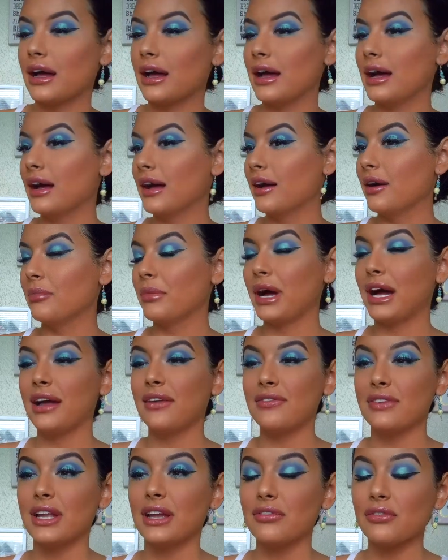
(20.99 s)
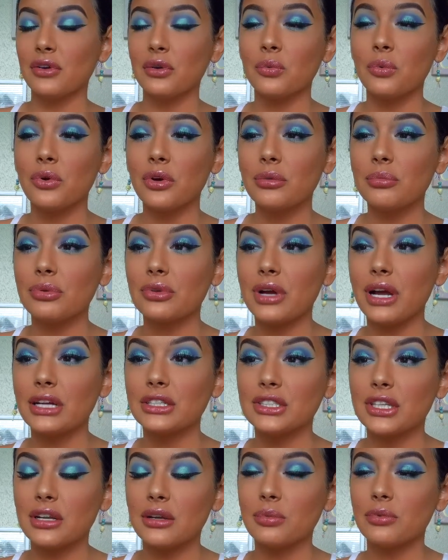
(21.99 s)
I've never worn blue
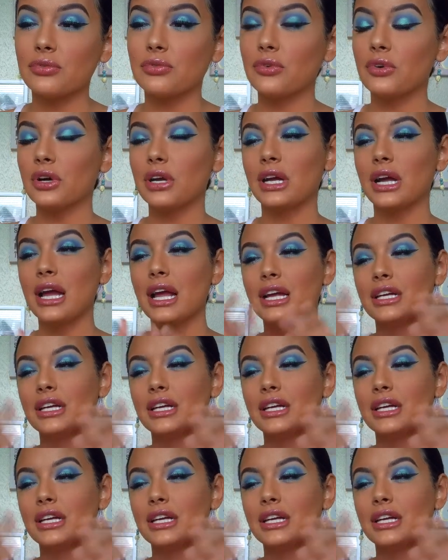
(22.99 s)
eyeshadow before,